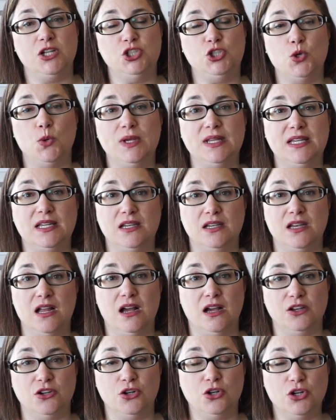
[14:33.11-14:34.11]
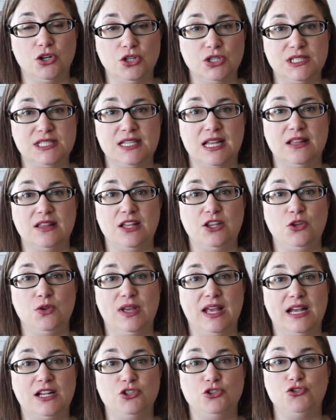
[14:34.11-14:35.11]
join in on hers, and then you
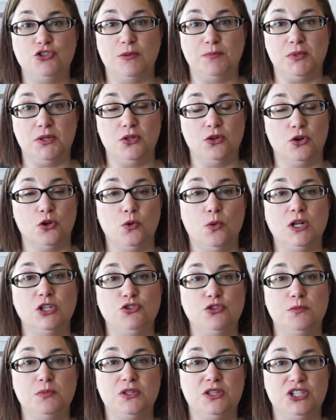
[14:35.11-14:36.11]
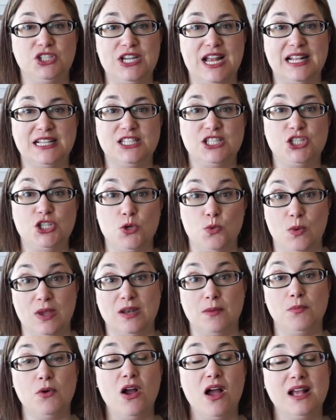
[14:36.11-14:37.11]
get triple or quadruple the chance to
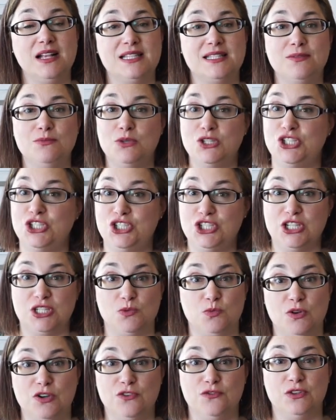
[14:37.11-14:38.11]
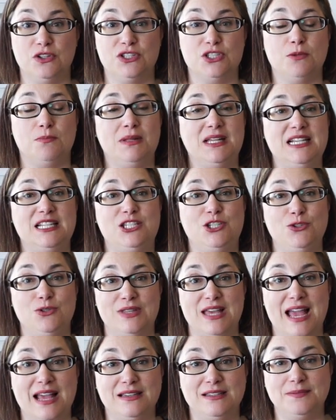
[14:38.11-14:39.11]
win a prize, which is just wonderful. So please do
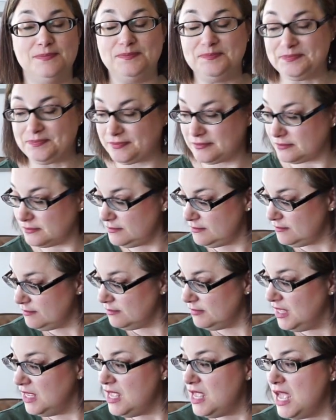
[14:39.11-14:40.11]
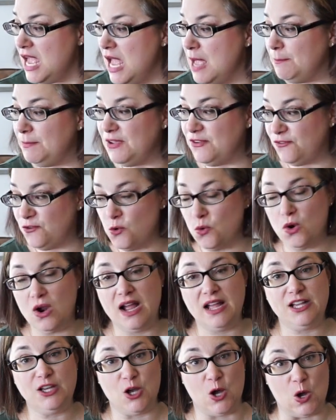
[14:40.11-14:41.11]
that. Before
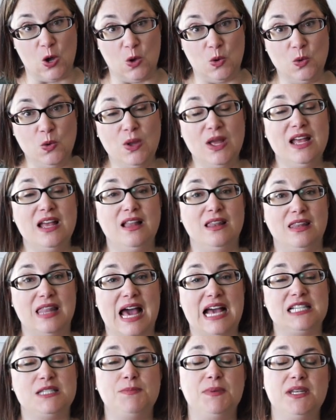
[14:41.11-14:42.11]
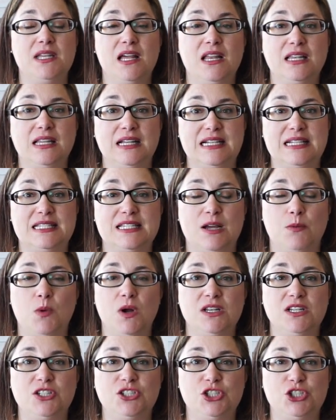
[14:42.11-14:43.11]
I go, last but not least, I
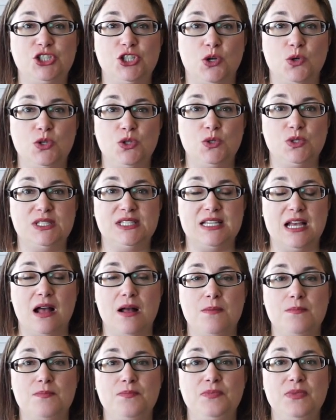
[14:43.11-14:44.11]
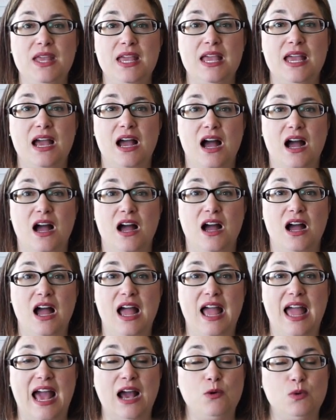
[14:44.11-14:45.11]
wanted to show you some
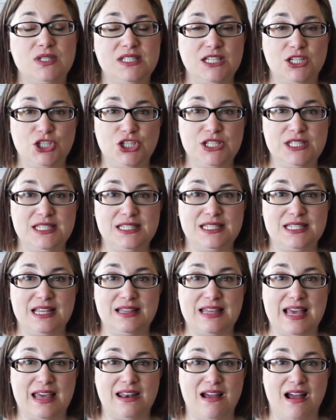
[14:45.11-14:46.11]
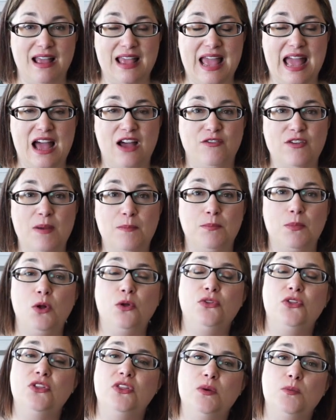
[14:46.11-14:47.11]
acquisitions that I have, and
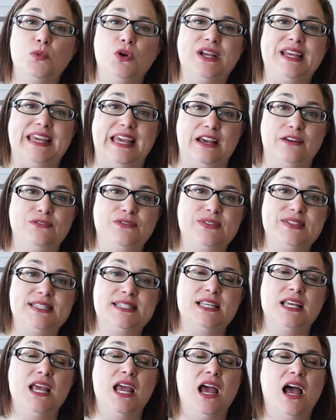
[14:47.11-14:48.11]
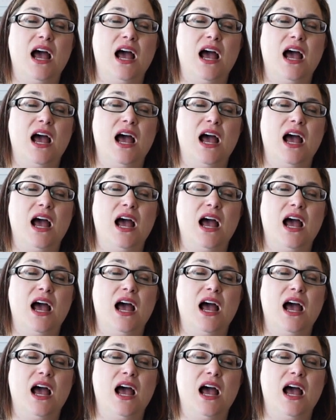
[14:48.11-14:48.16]
both of them were gifts.